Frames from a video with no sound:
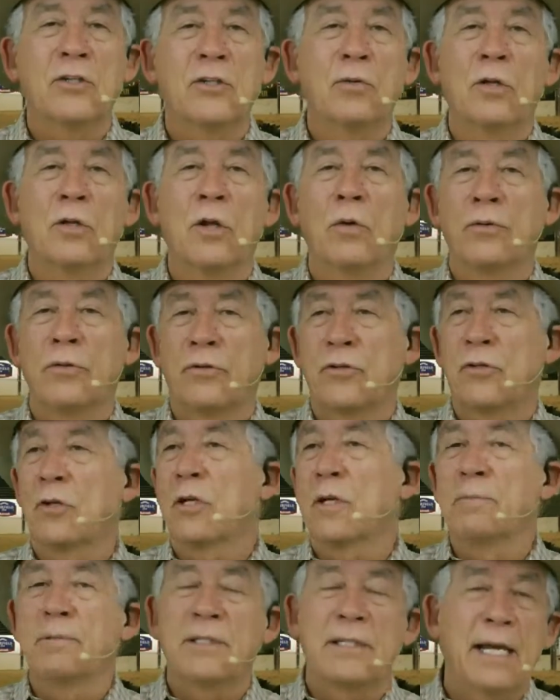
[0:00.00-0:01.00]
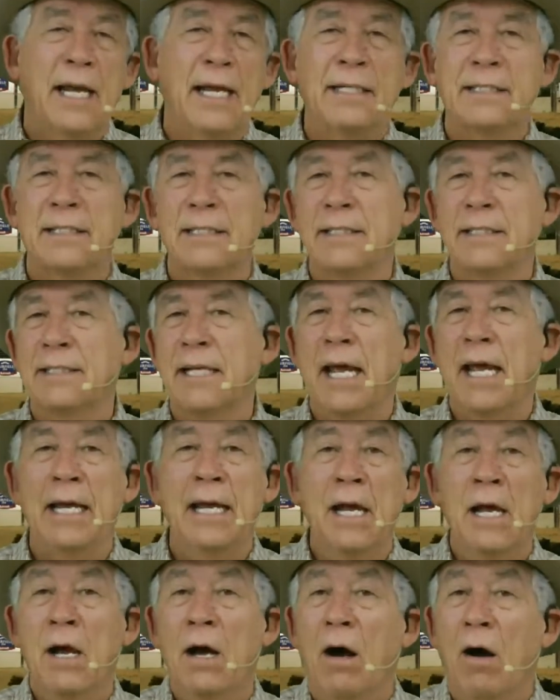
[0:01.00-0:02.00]
the, though the circumstances
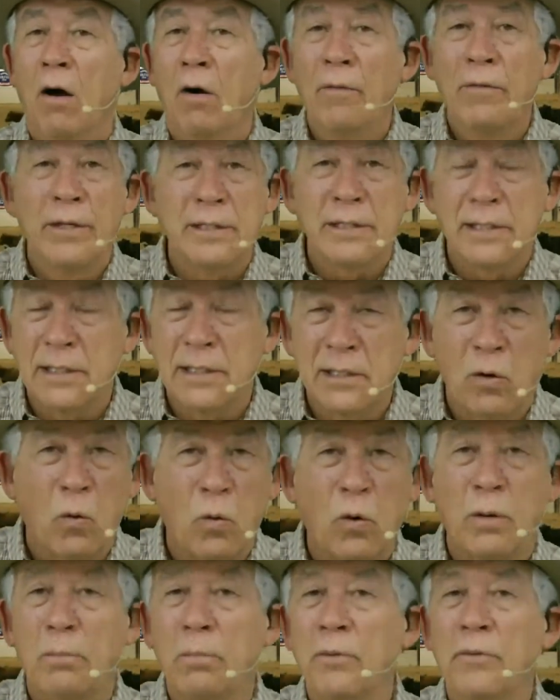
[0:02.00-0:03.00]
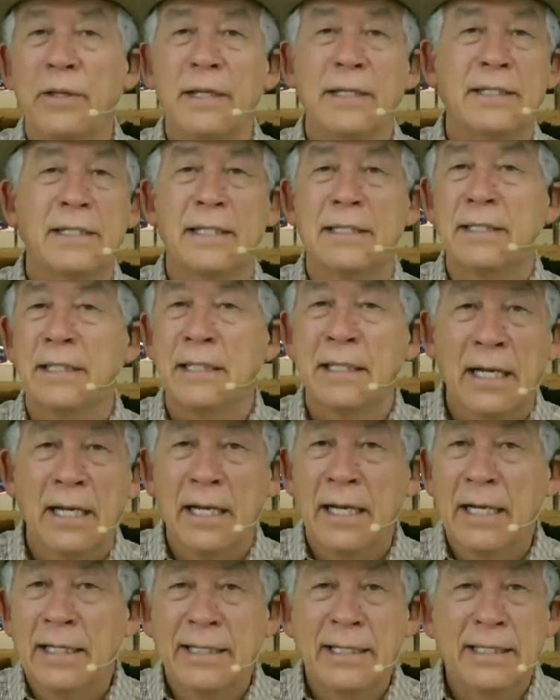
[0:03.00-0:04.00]
say, "Oh, this is horrible. This isn't.
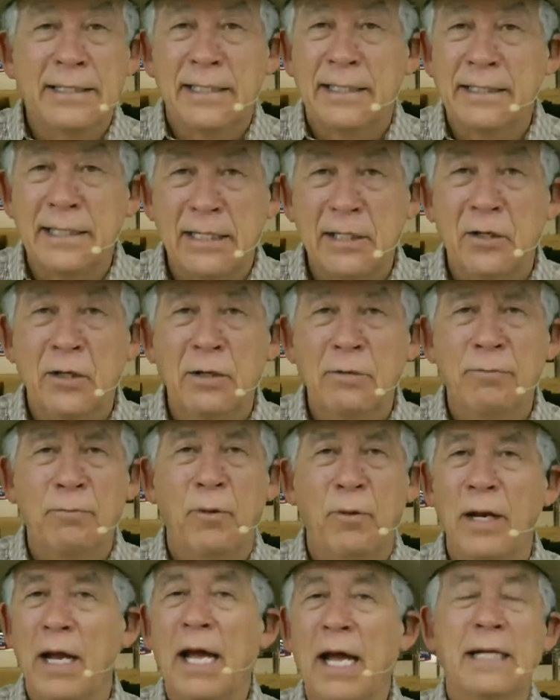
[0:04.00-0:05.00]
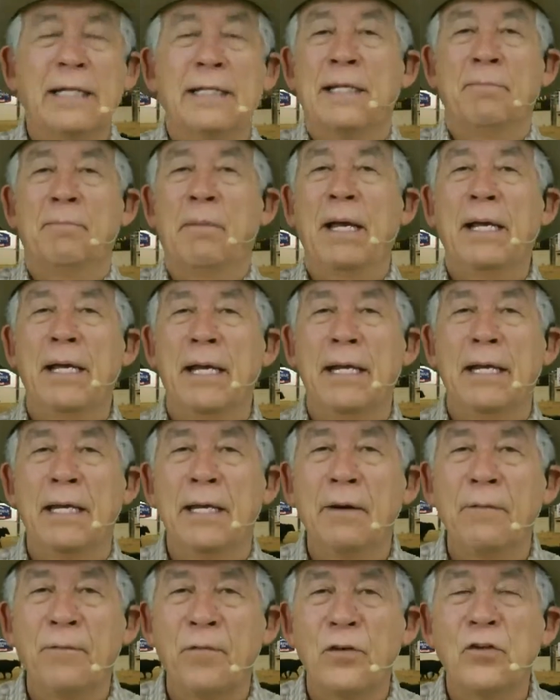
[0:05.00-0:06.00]
This isn't good for you." It doesn't make any
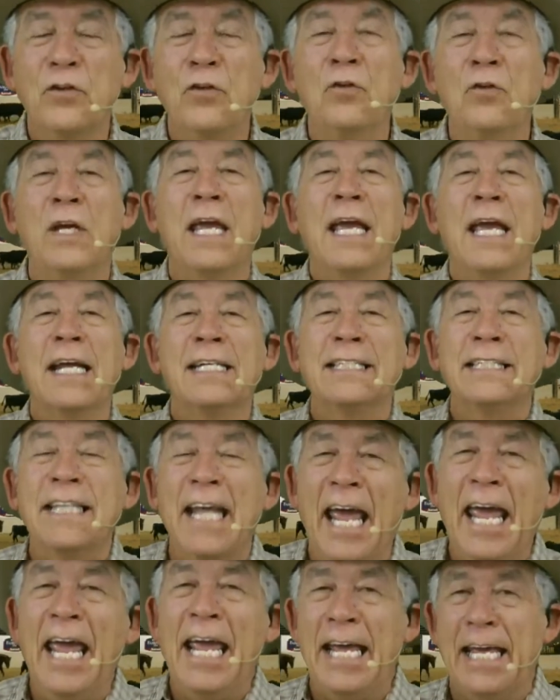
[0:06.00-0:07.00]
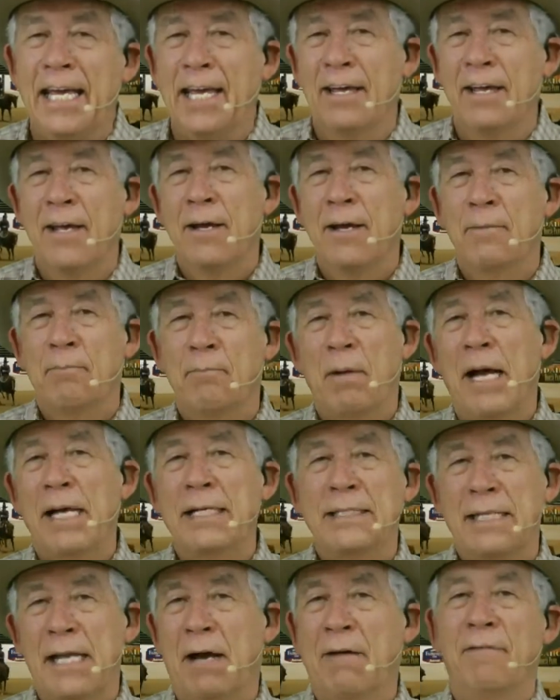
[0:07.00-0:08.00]
difference. You can't take my
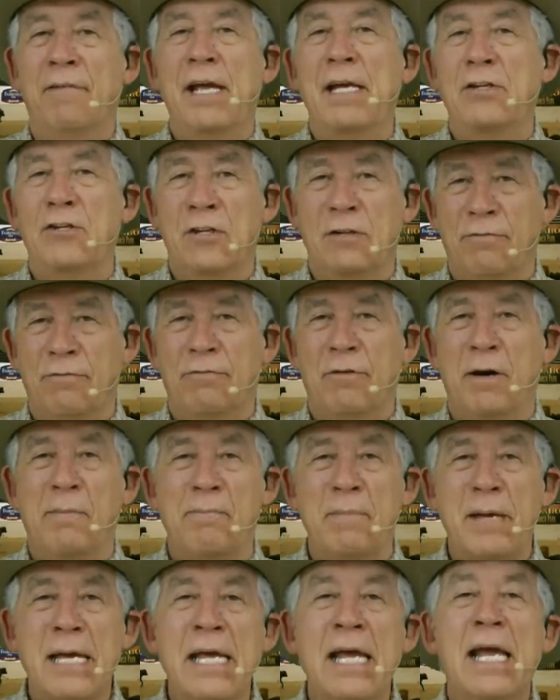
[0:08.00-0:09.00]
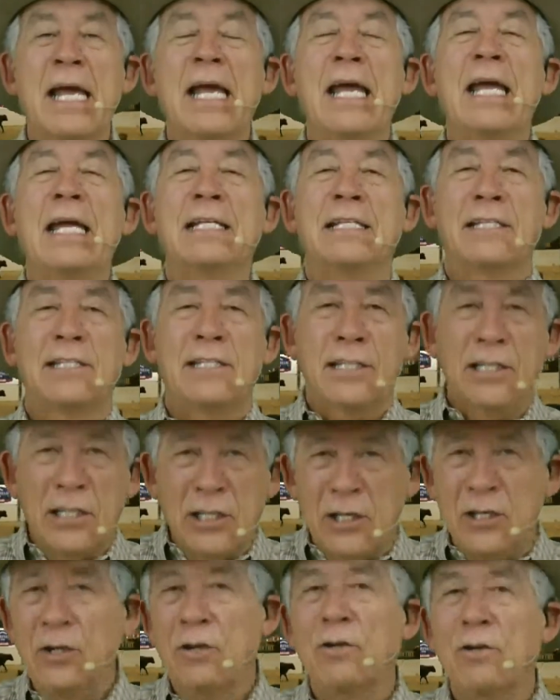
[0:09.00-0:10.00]
salvation from me. It's
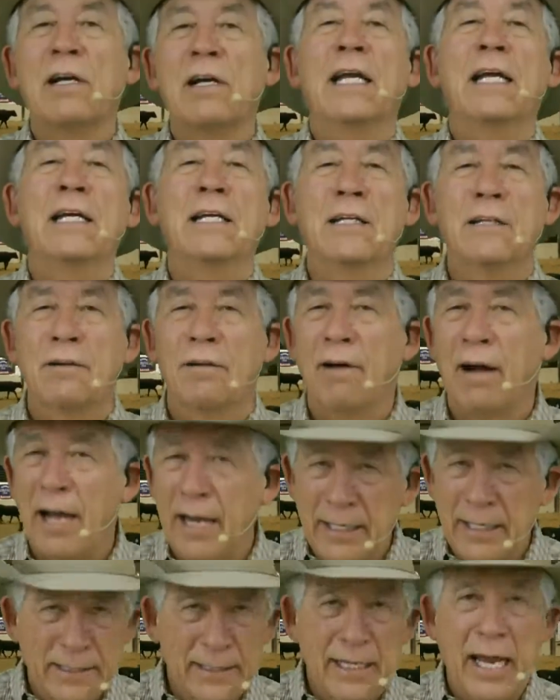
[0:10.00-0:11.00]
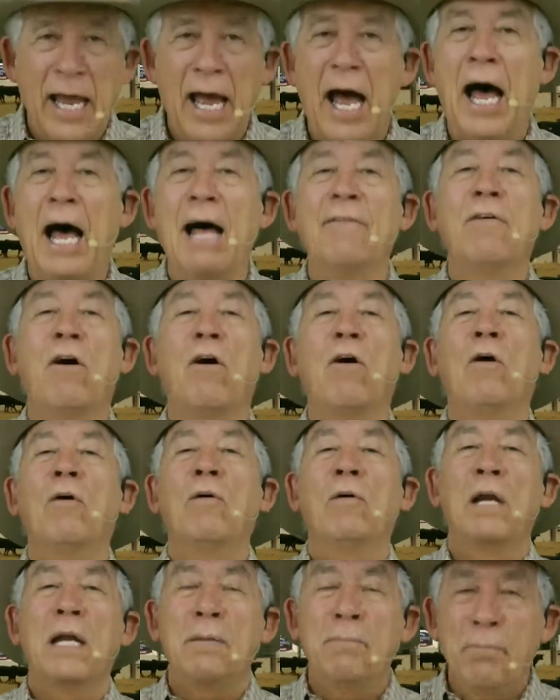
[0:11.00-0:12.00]
secure in Christ. I've
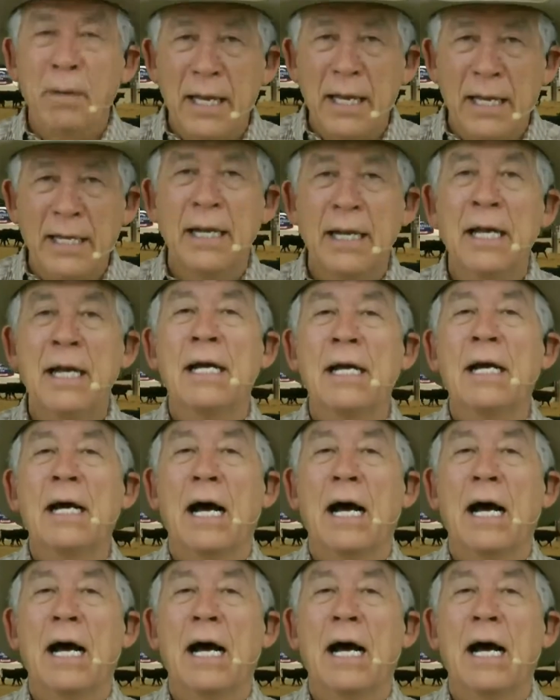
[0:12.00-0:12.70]
already been